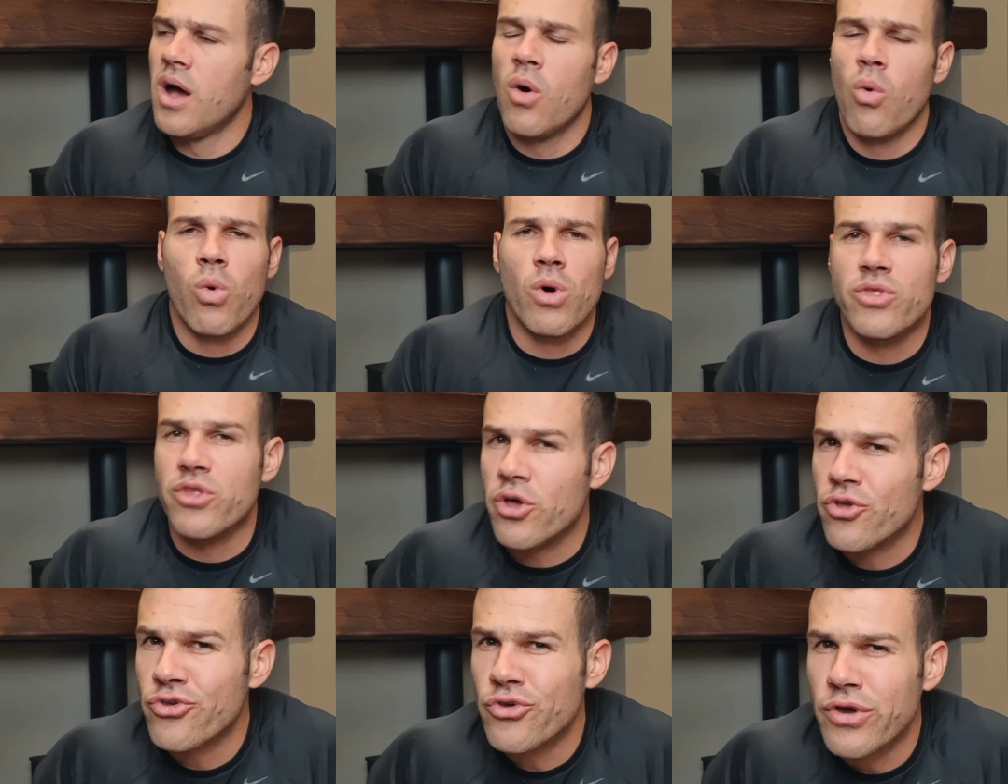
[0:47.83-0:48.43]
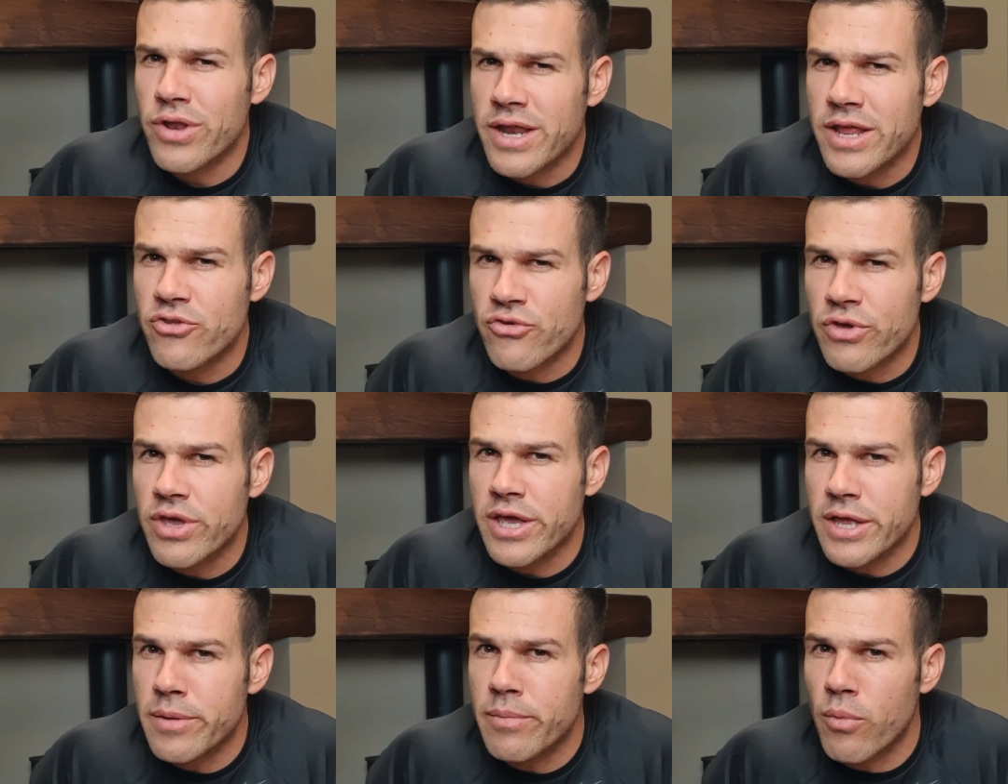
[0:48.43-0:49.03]
Well, don't you need to
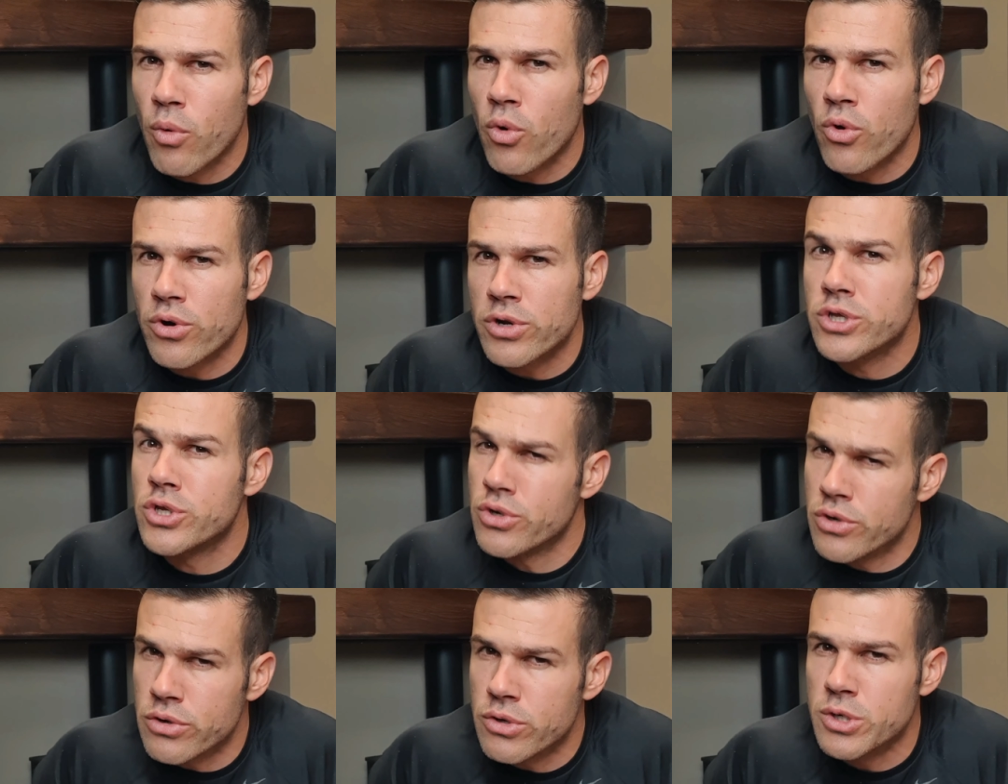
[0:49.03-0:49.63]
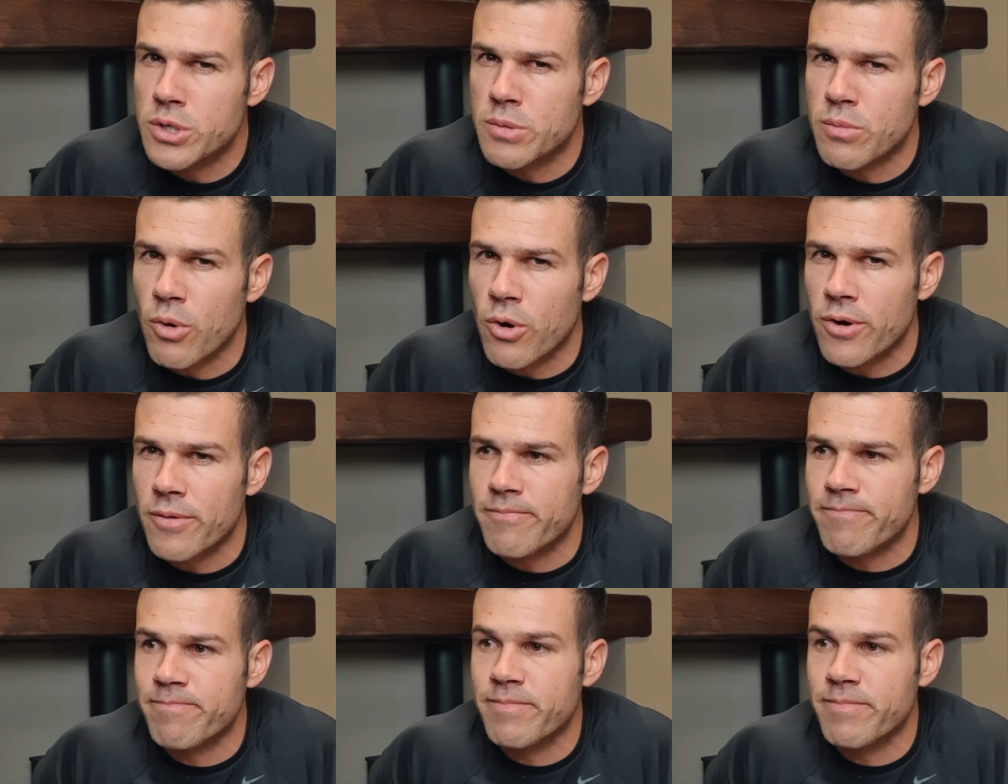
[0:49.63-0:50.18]
eat more to lose more?